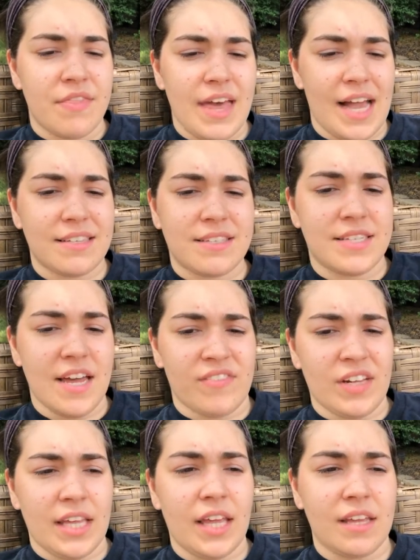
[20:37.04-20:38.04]
that's
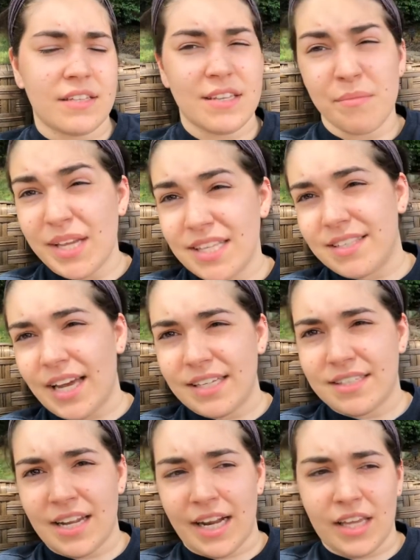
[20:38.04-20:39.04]
definitely some
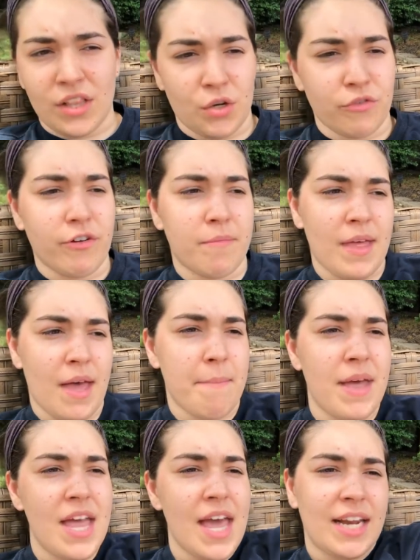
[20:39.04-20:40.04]
insights that I can learn from them.